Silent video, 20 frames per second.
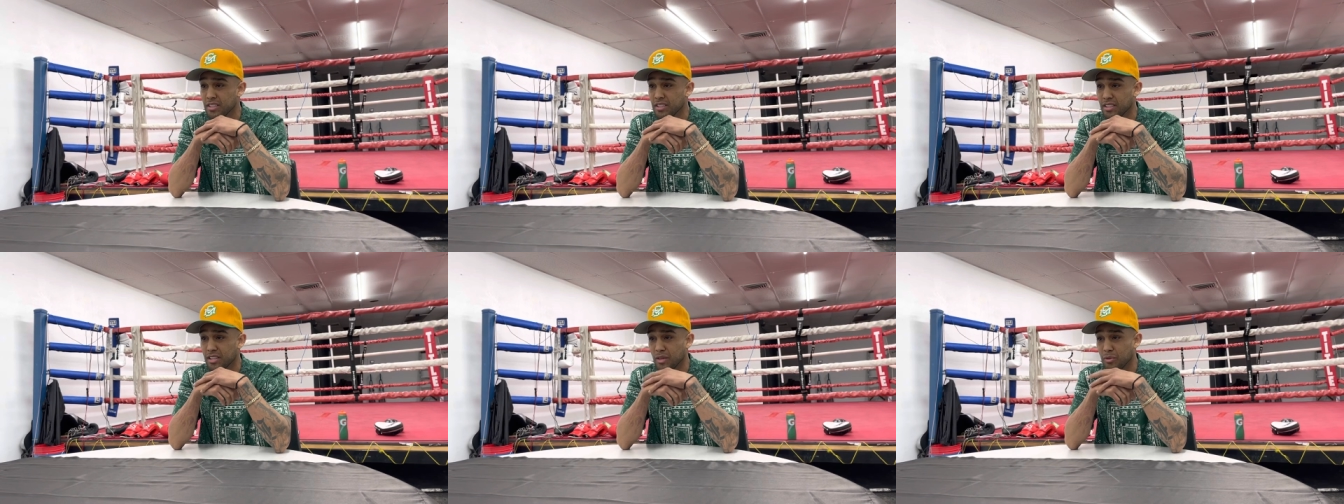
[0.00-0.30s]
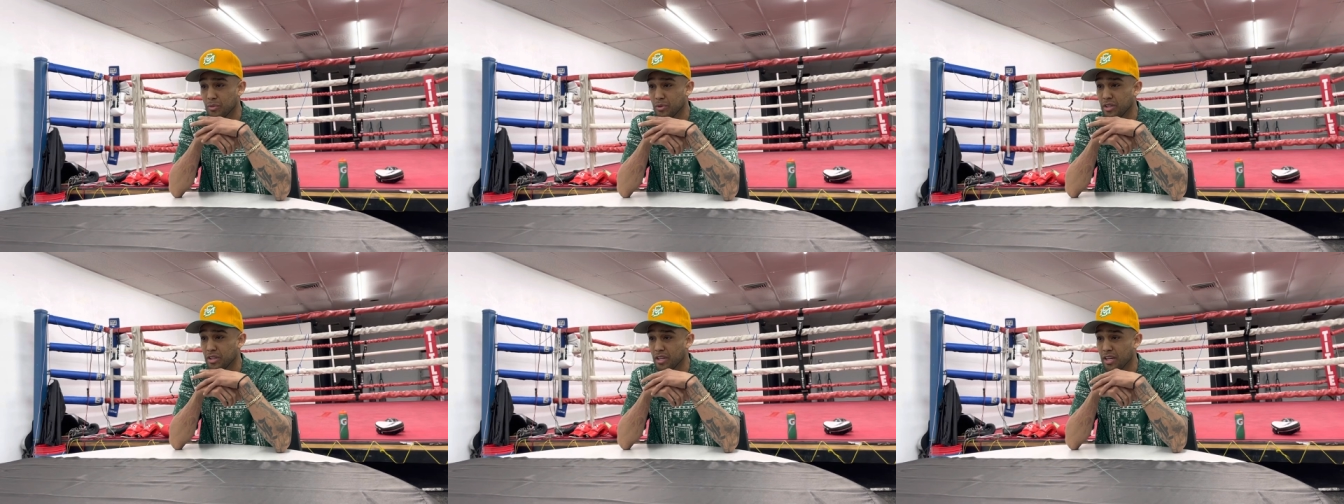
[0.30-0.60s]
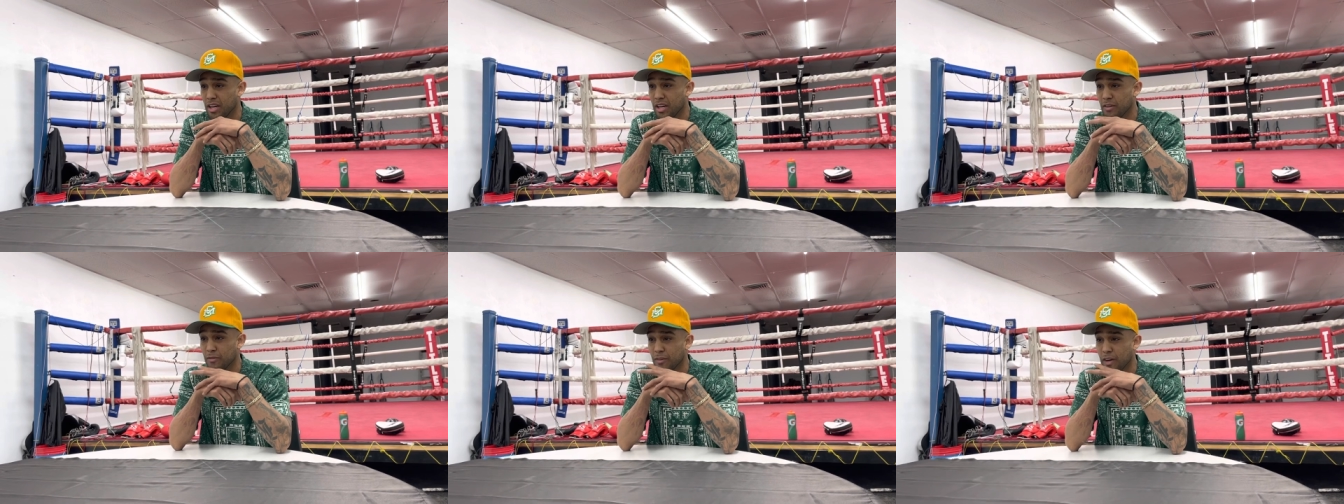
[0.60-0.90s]
I
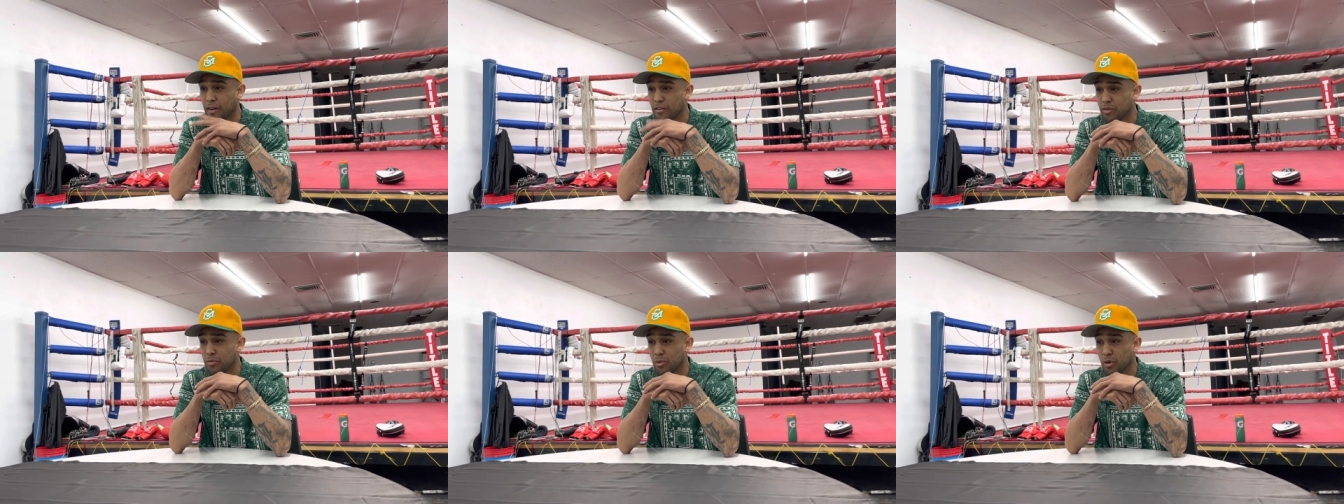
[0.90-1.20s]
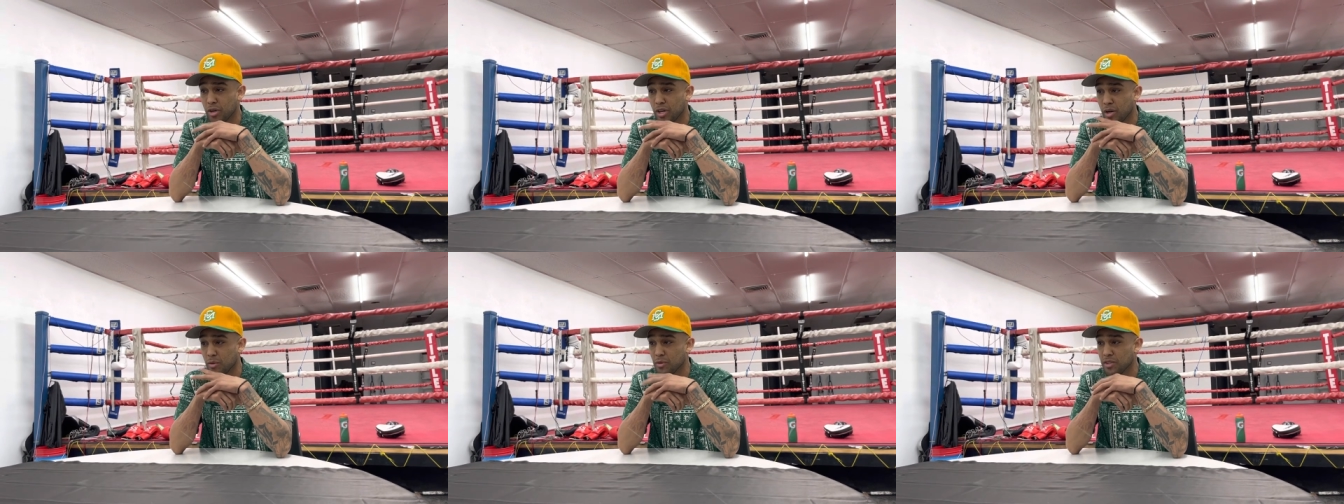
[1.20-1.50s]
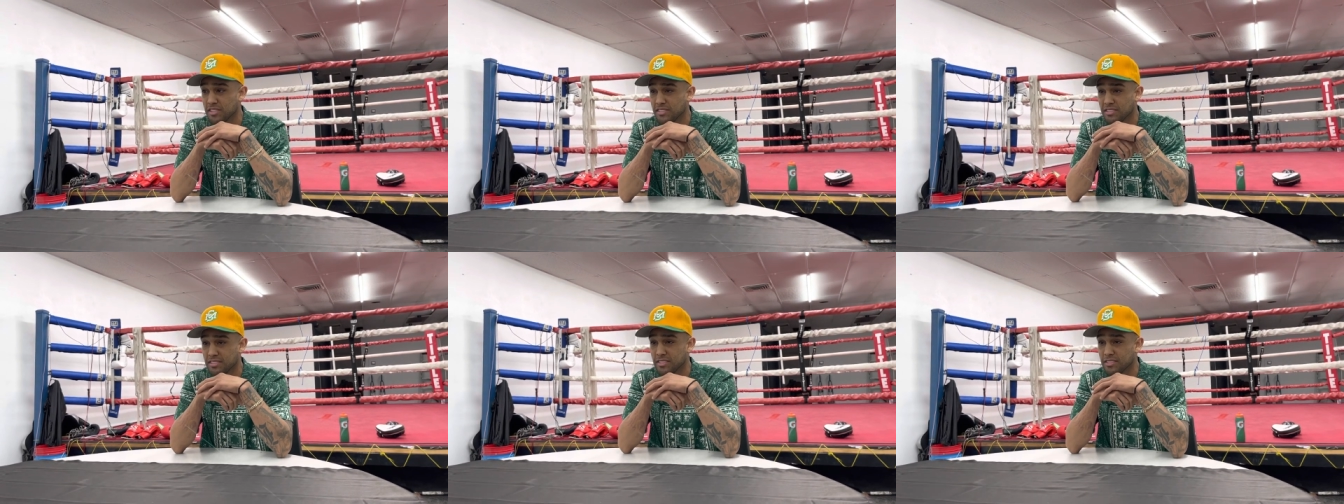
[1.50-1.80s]

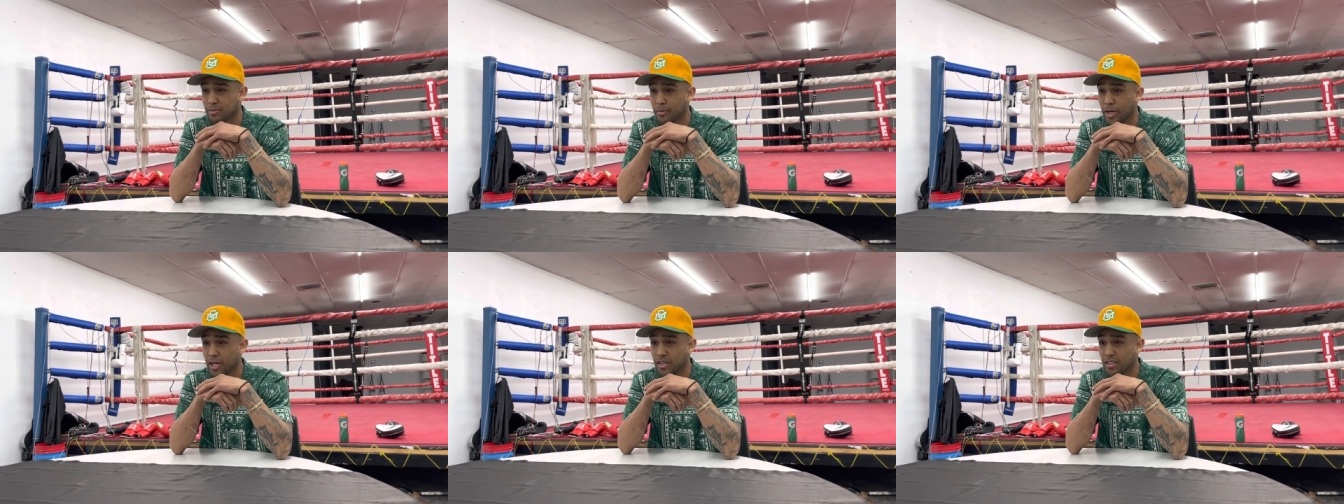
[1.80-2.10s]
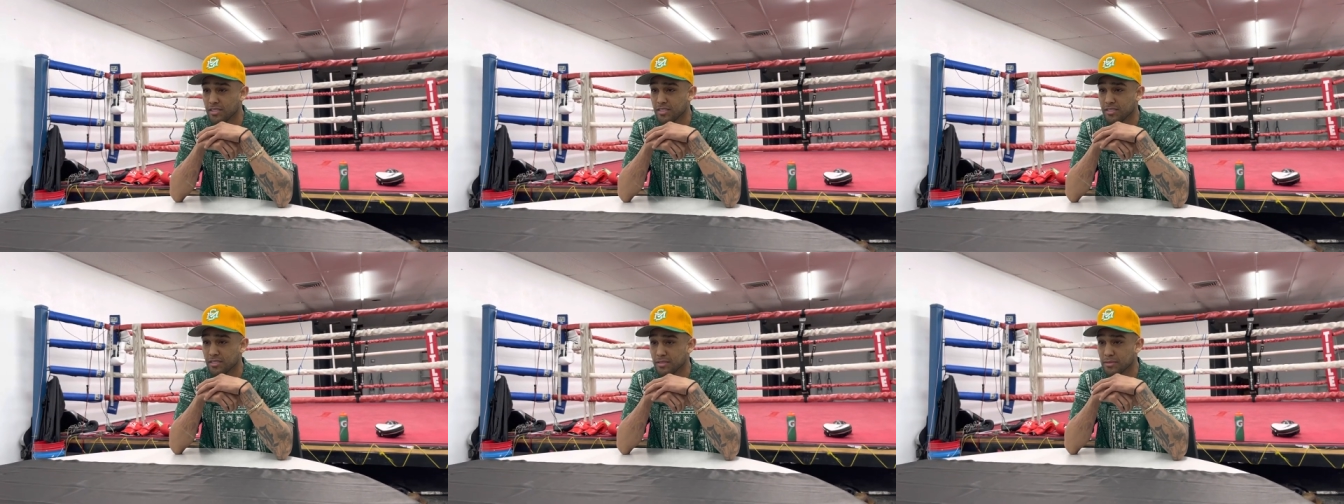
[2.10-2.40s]
run 6 miles,